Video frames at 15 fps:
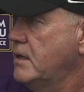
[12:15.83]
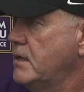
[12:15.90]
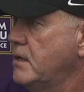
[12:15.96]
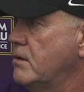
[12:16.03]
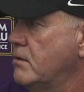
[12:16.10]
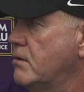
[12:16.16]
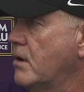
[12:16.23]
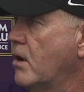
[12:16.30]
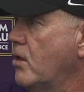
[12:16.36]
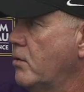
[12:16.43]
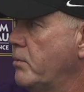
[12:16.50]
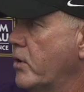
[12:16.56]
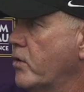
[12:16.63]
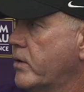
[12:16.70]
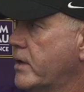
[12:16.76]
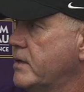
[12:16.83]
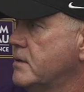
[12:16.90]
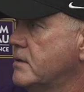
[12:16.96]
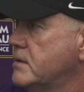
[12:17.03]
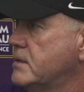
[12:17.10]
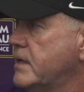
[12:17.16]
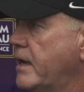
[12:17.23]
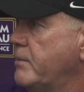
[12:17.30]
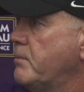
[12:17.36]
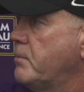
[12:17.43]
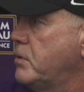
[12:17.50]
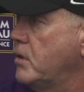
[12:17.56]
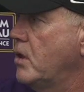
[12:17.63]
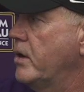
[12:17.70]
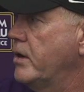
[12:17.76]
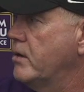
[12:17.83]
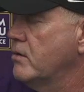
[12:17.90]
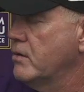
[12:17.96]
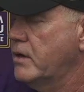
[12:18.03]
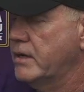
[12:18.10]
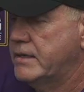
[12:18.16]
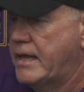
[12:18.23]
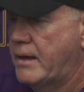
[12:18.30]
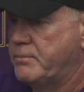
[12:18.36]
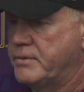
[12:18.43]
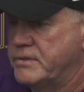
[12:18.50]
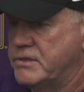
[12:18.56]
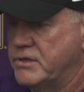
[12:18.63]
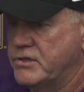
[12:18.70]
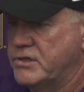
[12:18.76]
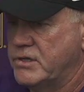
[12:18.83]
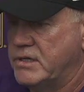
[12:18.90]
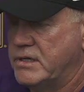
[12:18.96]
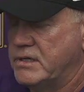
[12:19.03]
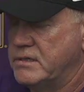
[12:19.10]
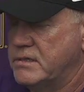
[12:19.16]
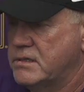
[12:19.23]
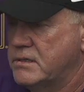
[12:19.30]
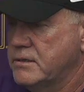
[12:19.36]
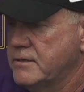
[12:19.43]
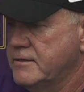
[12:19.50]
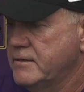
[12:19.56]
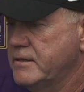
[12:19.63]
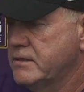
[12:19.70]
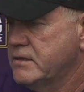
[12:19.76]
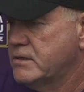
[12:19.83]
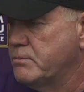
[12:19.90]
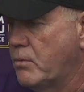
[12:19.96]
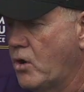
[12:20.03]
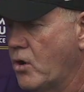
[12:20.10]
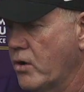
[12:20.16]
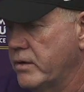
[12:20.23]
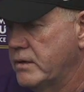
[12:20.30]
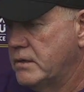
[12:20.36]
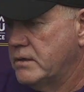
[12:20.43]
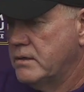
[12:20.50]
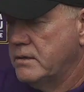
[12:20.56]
you know, an All-American type player at that position. He's smart.